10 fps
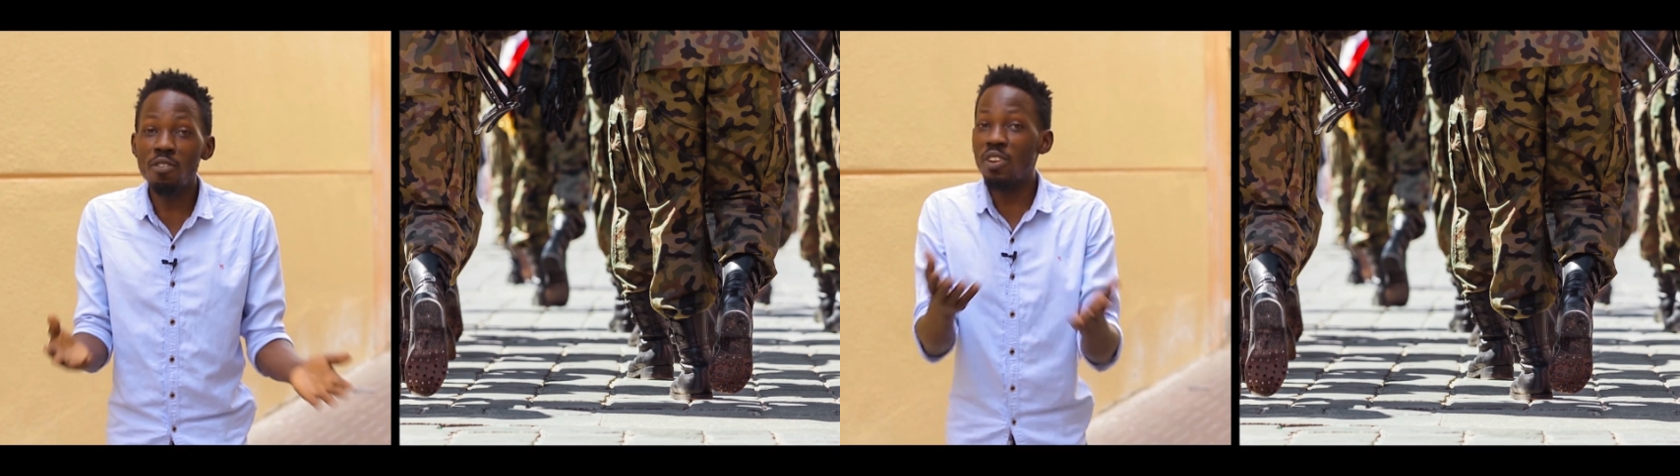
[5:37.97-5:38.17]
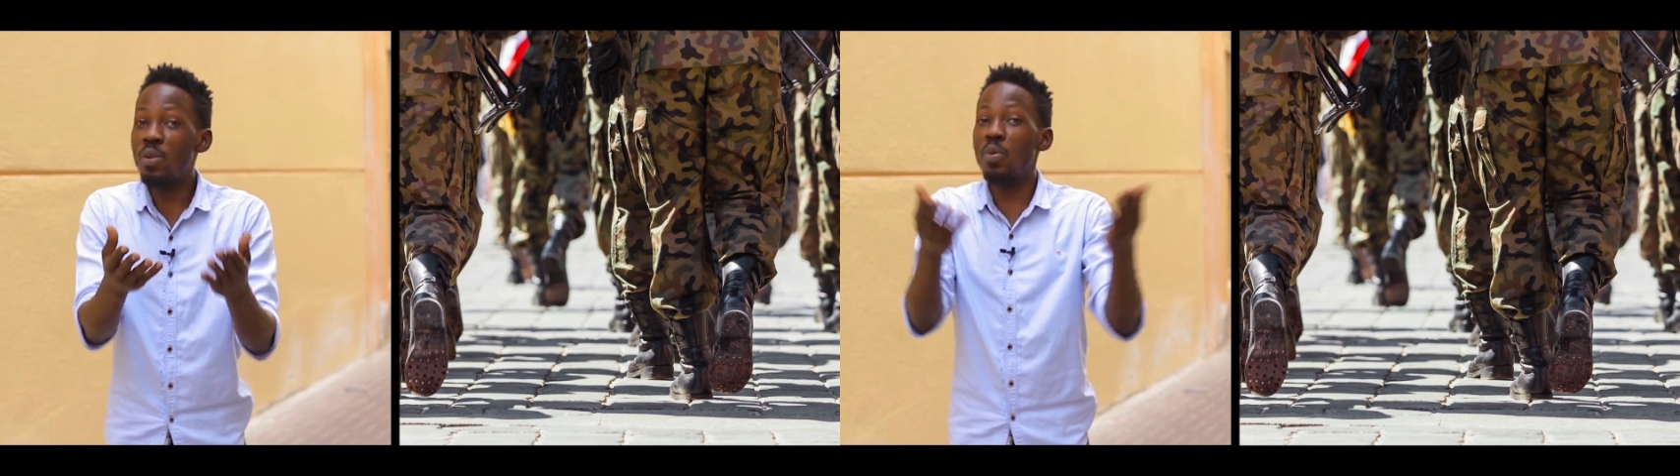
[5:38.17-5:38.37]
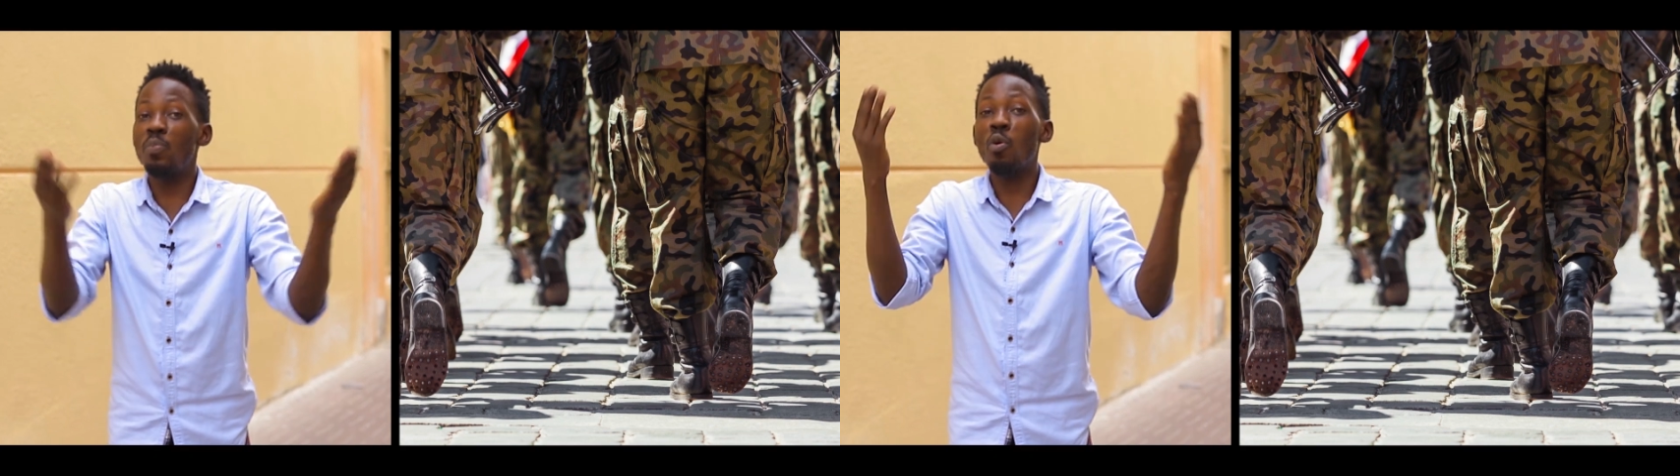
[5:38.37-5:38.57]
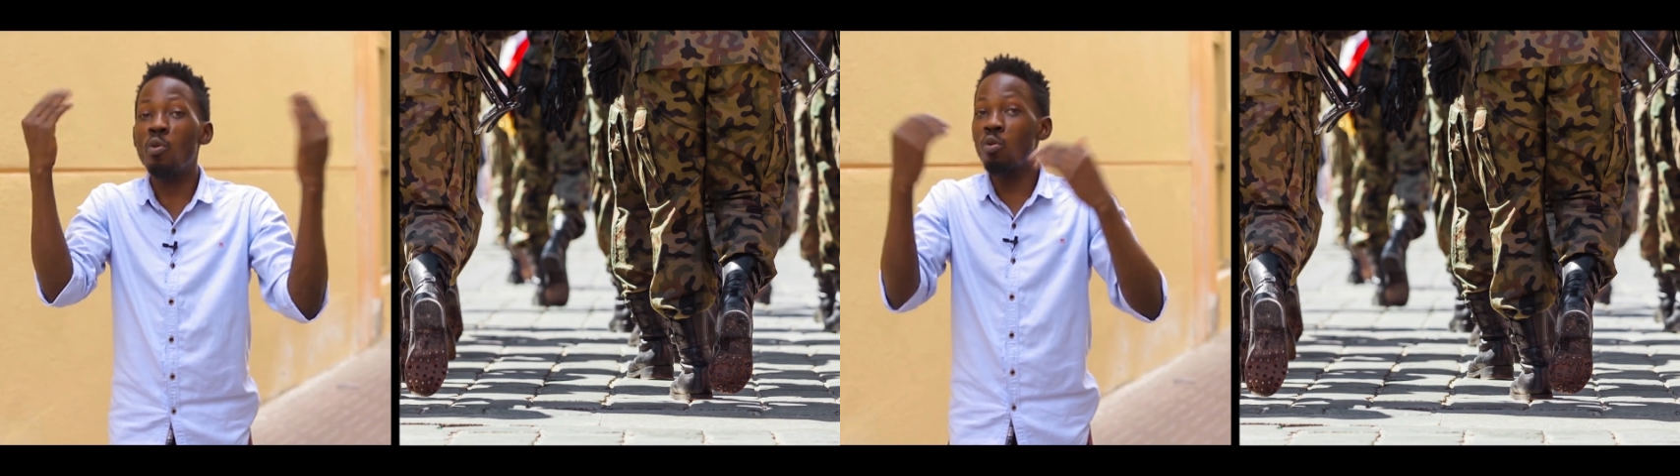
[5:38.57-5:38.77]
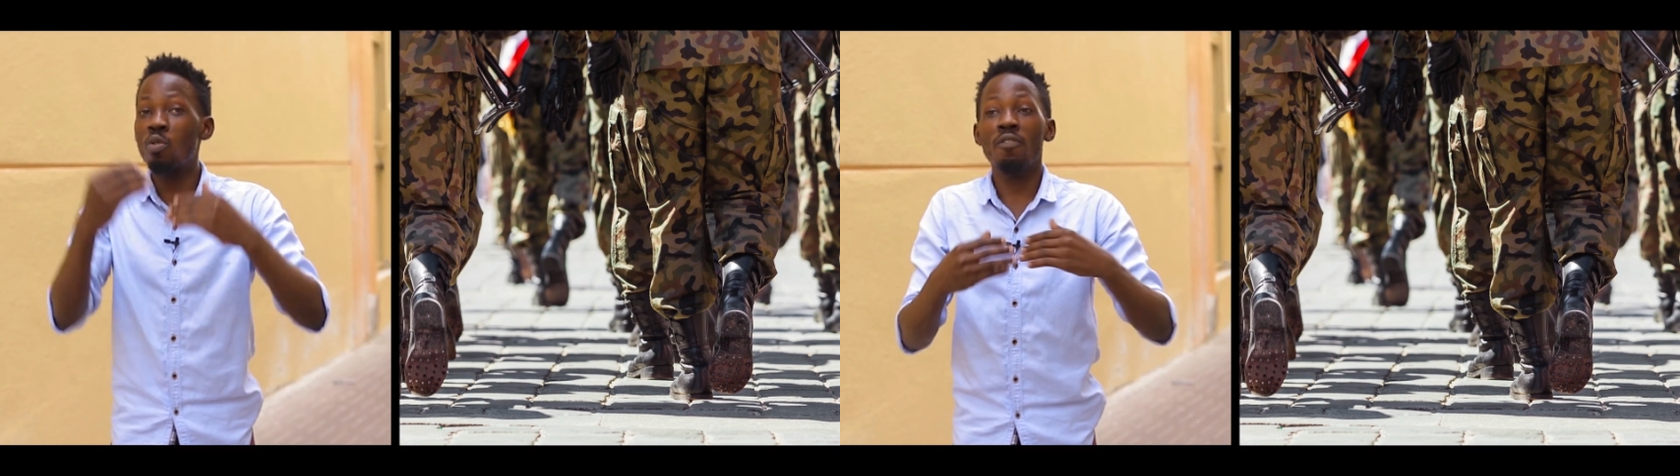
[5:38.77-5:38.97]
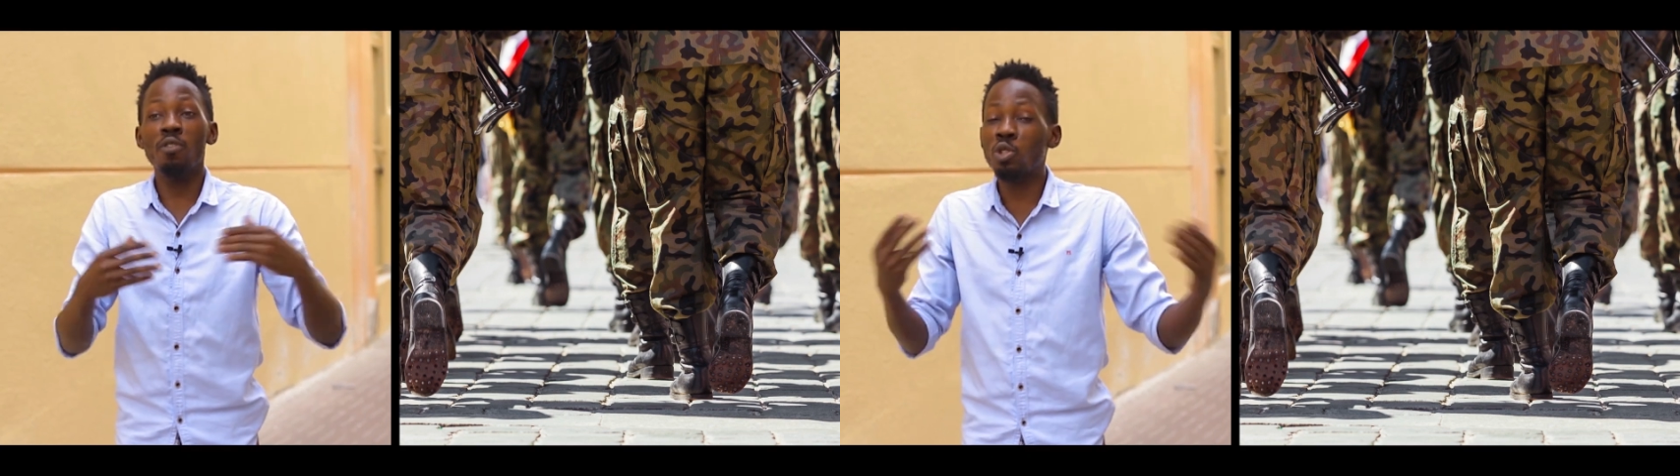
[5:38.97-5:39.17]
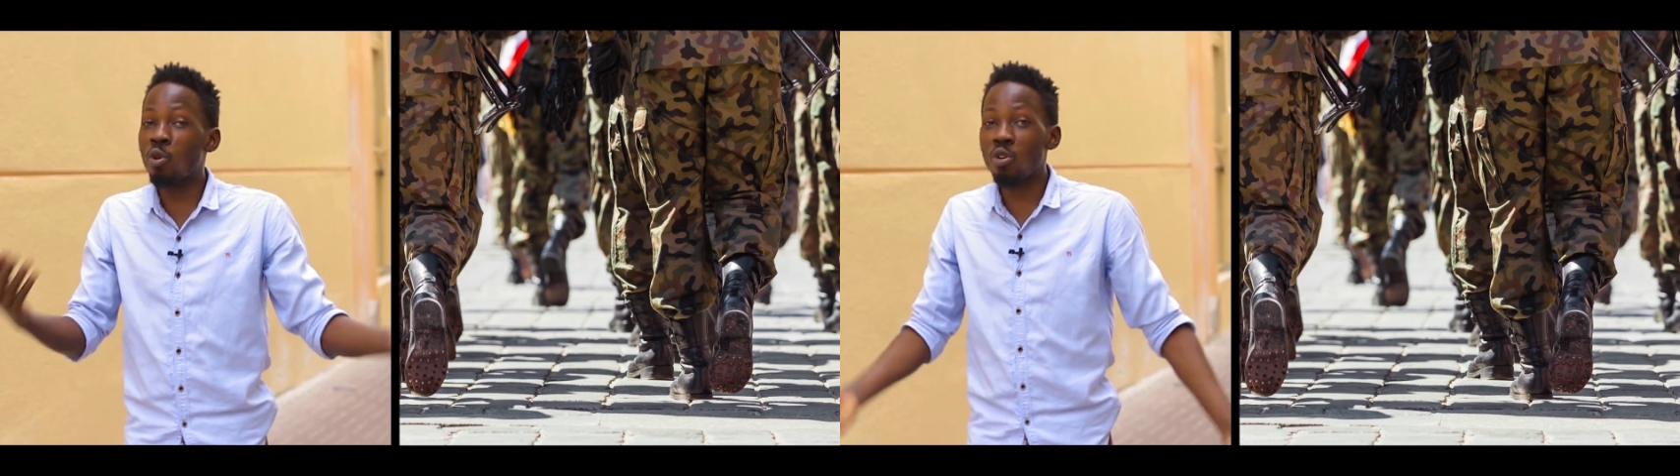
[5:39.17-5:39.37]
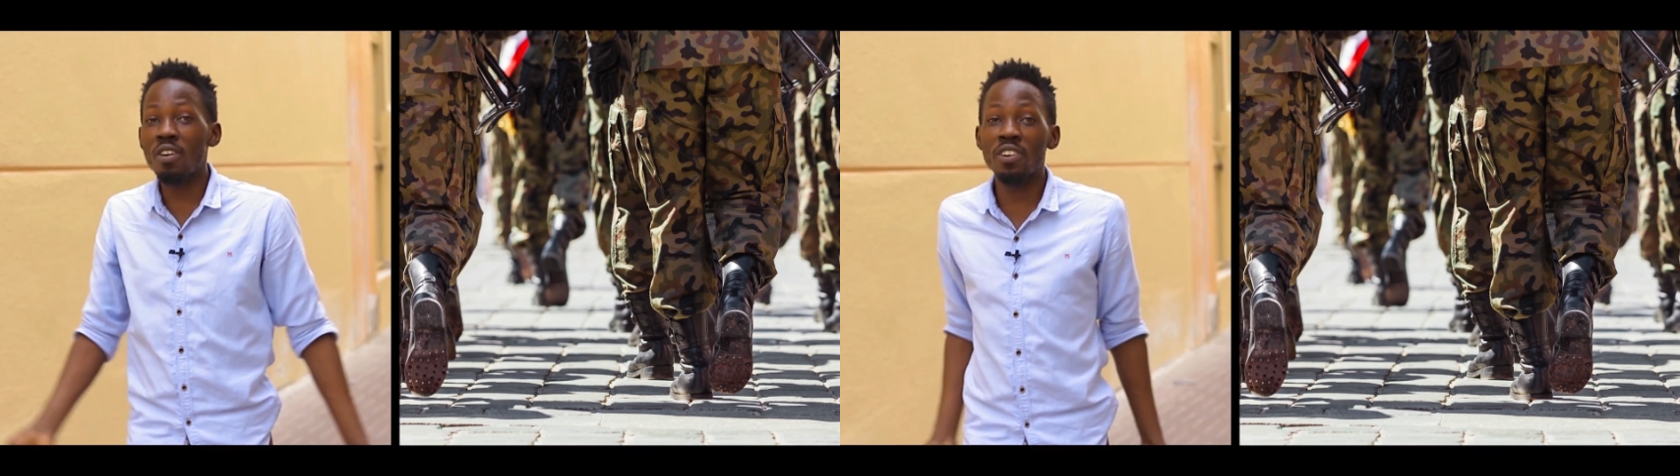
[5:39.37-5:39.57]
Even people who
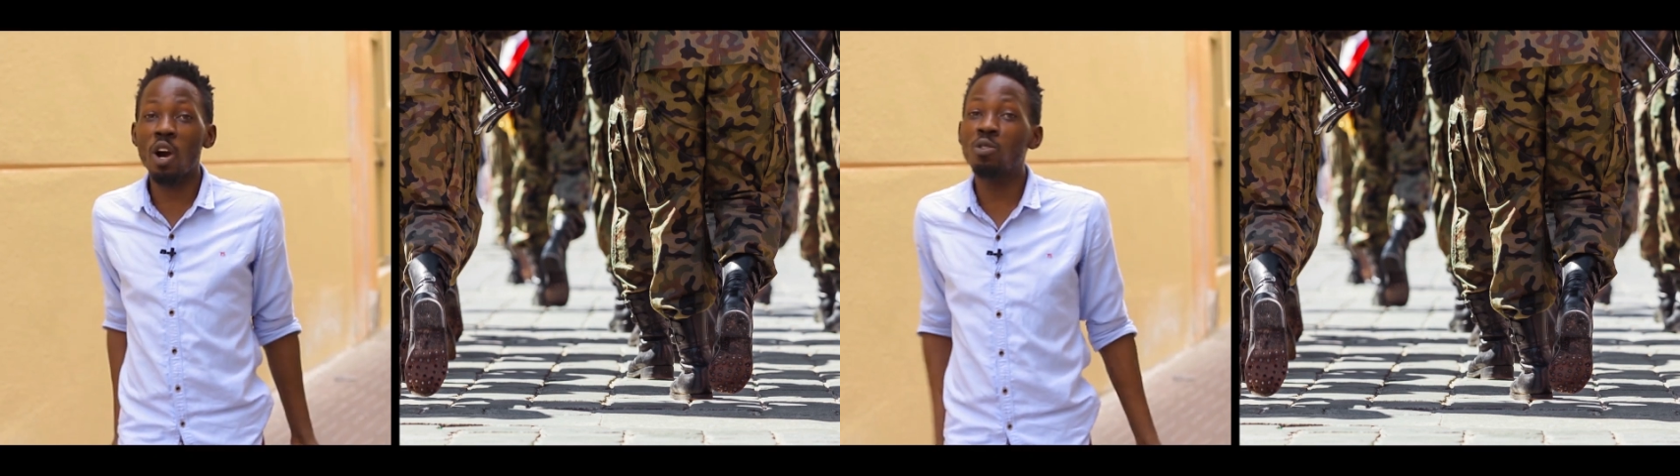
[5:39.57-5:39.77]
photograph